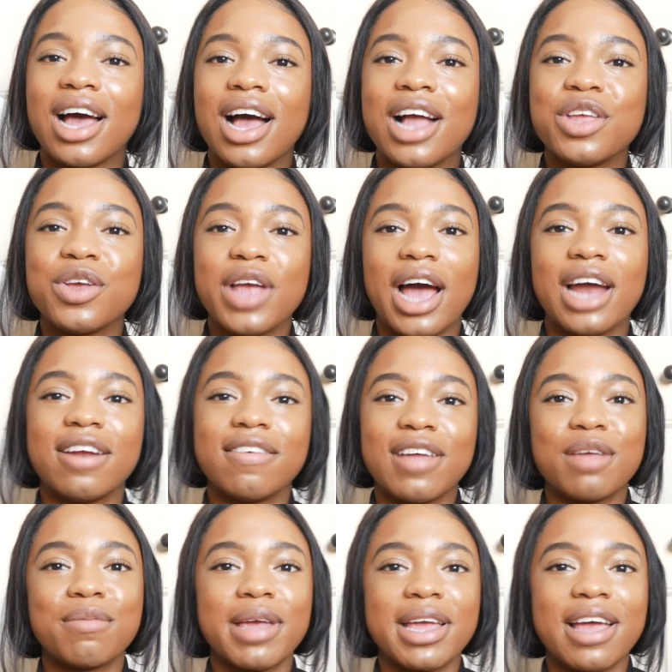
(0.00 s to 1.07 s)
and you kind of
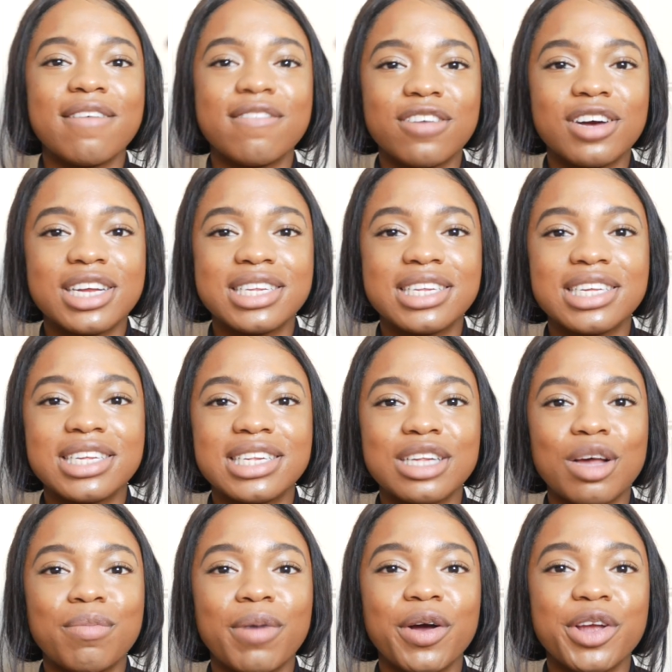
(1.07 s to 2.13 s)
like make inferences
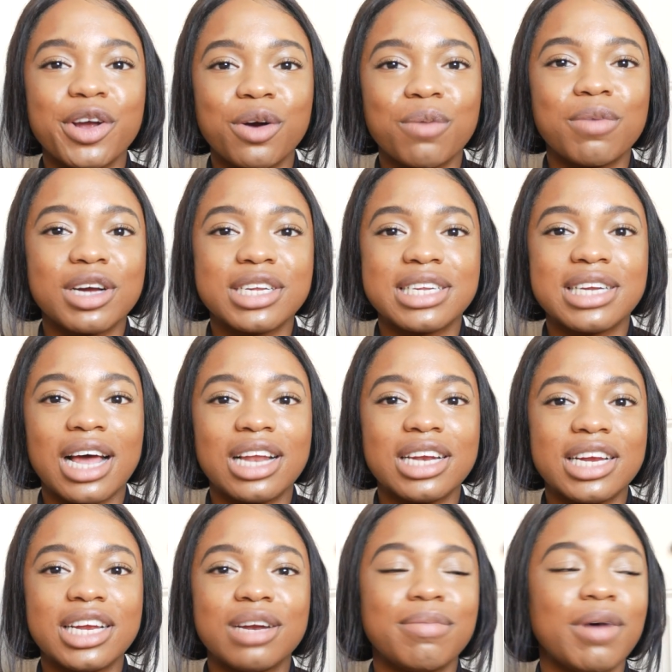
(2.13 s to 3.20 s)
about your own
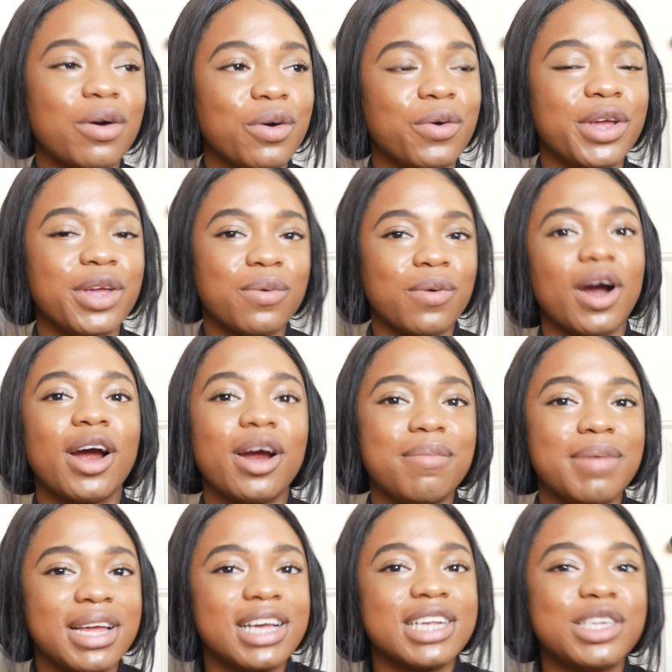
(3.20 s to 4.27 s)
personality and about who you are
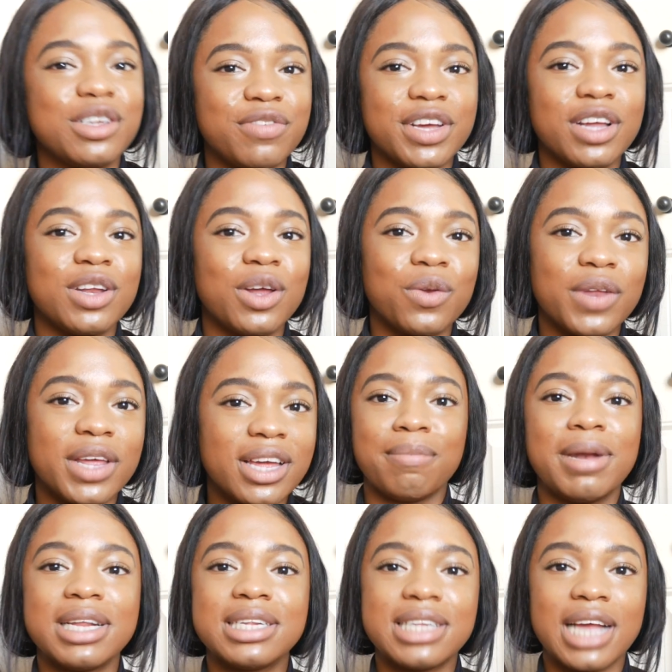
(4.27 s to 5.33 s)
because you feel lonely.
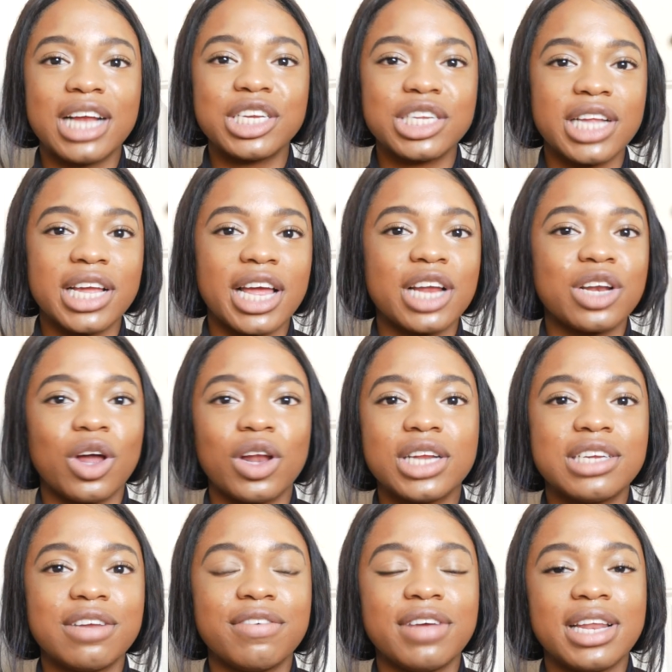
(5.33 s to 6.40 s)
But instead just like
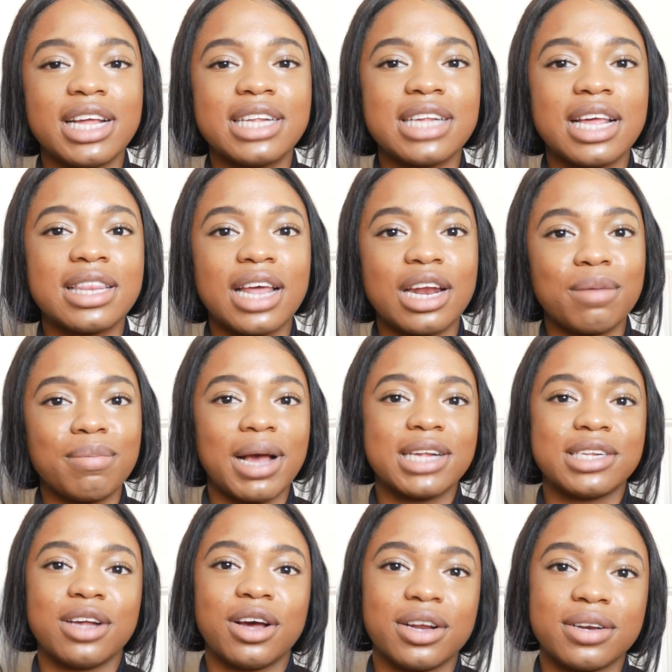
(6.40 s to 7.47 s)
acknowledge the feelings and let it
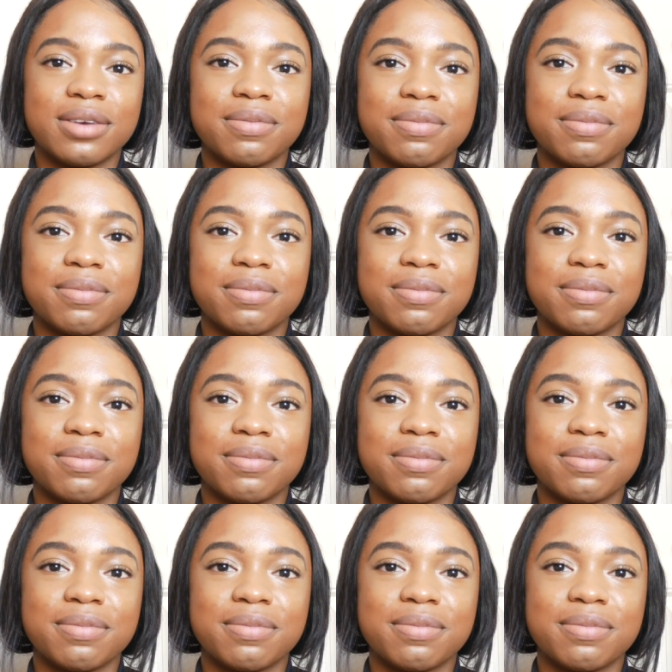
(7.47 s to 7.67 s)
pass on.